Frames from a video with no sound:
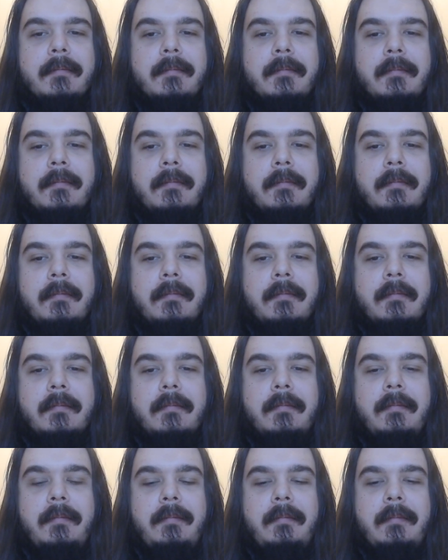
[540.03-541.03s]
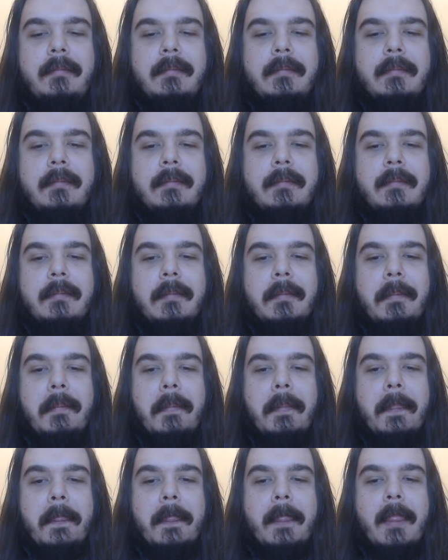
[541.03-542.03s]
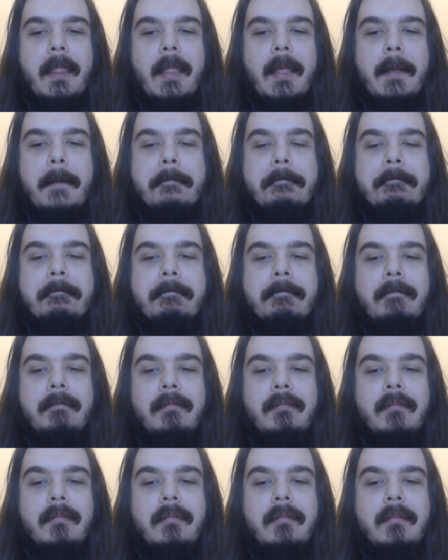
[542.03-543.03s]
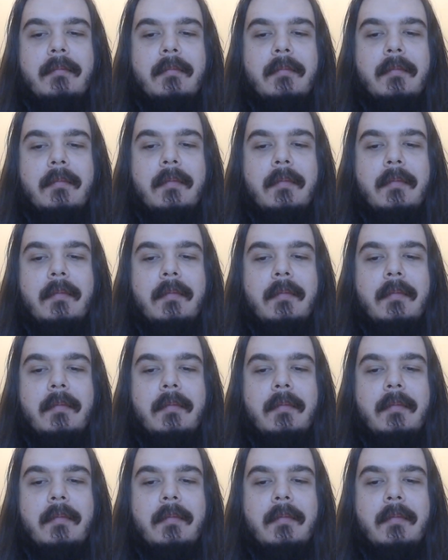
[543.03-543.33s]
(silence)